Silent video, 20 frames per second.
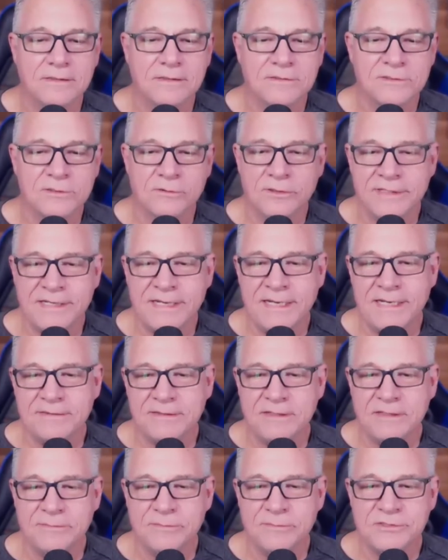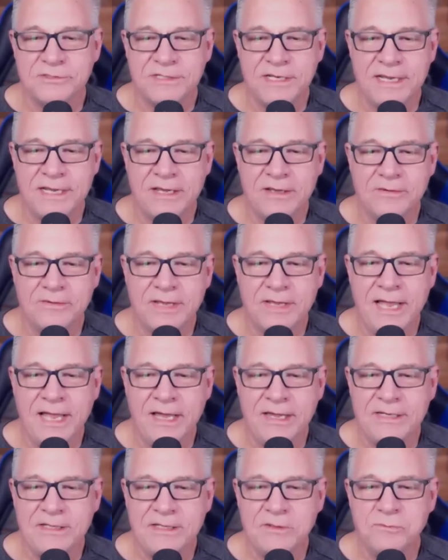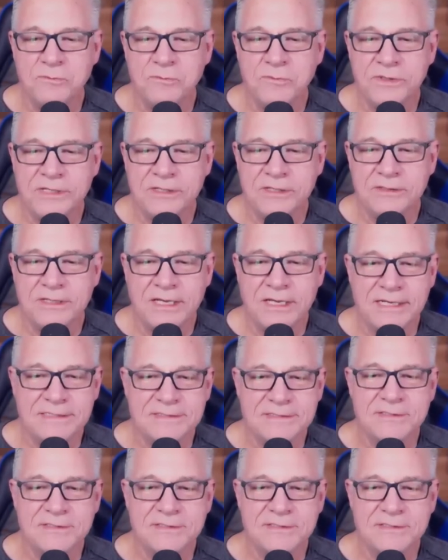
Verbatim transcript: So looking at the numbers now, how do you realize,